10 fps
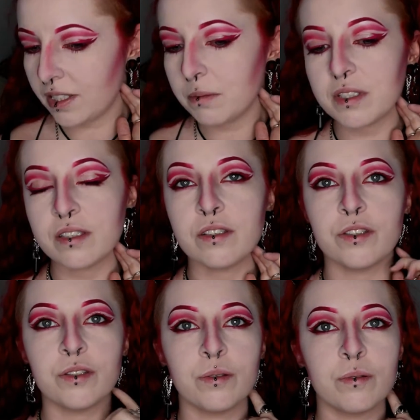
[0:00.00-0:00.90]
Tempted to
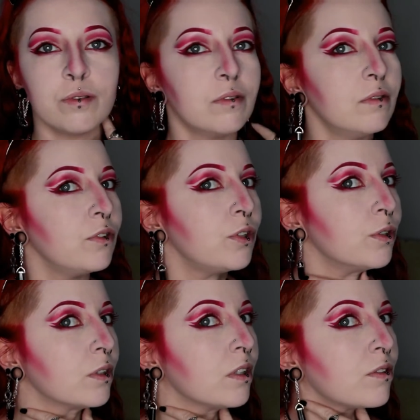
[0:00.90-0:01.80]
do
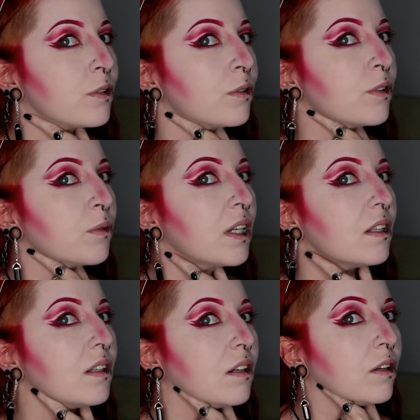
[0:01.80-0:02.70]
jaw contour as well,